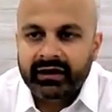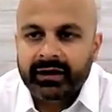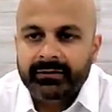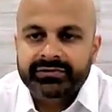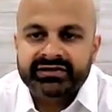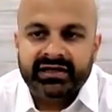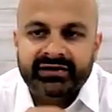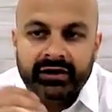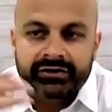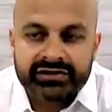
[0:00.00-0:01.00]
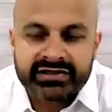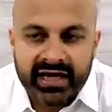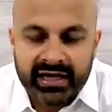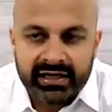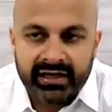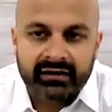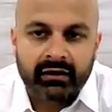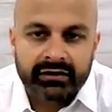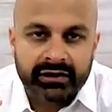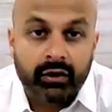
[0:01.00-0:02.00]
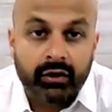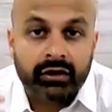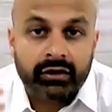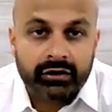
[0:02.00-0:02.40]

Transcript: um, just kind of understanding, you know, our